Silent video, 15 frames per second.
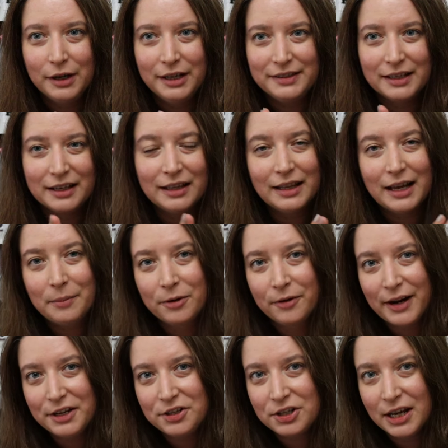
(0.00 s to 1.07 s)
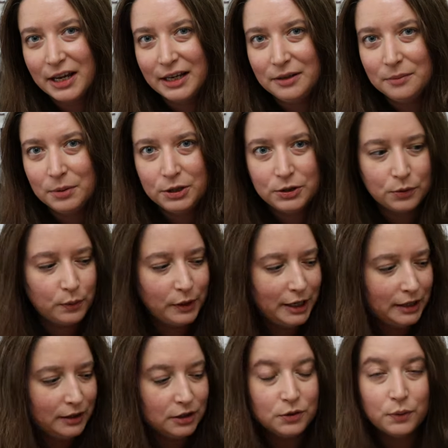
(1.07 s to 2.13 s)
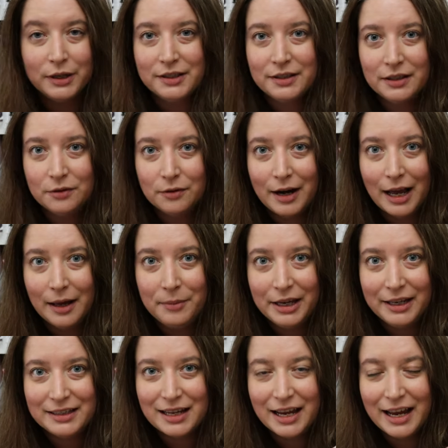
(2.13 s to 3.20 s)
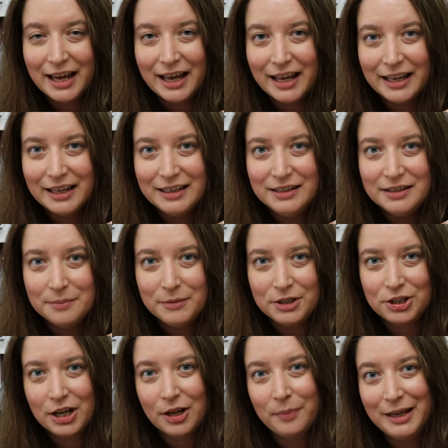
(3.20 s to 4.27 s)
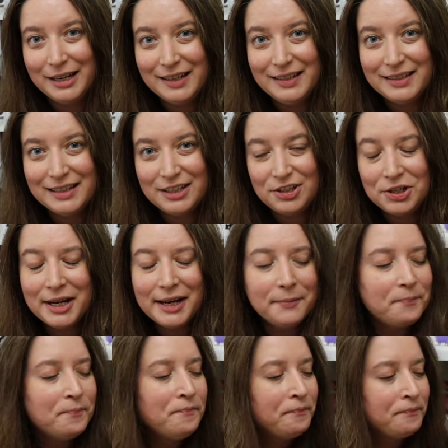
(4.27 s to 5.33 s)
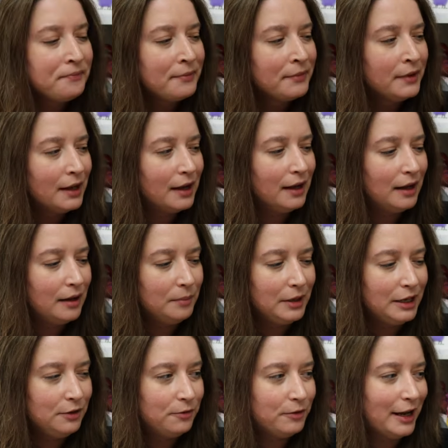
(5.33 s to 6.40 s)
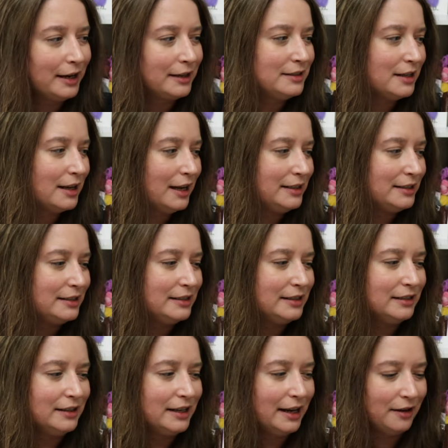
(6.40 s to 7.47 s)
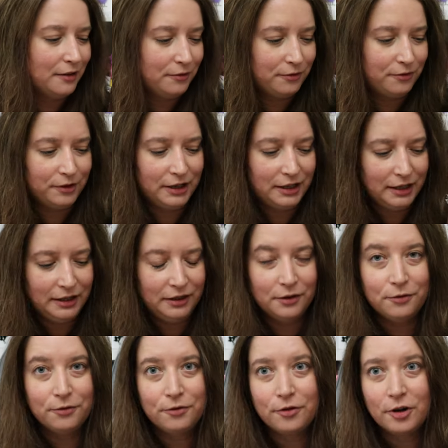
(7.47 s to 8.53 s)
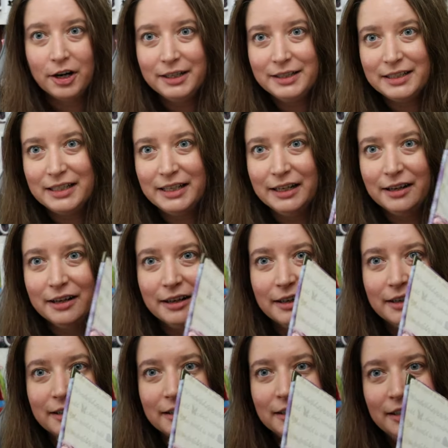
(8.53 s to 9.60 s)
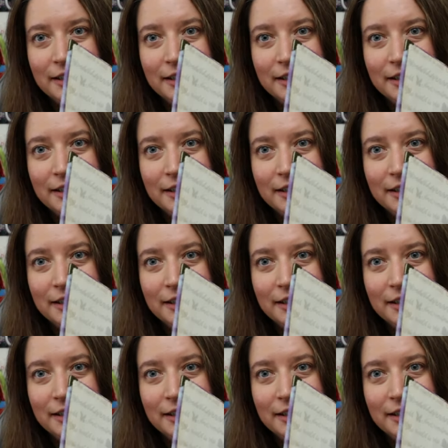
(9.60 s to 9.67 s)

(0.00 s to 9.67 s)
was a collaboration between the Twisted Rabbit and Michelle Bendy Stitchy. In fact, I still have in the front here,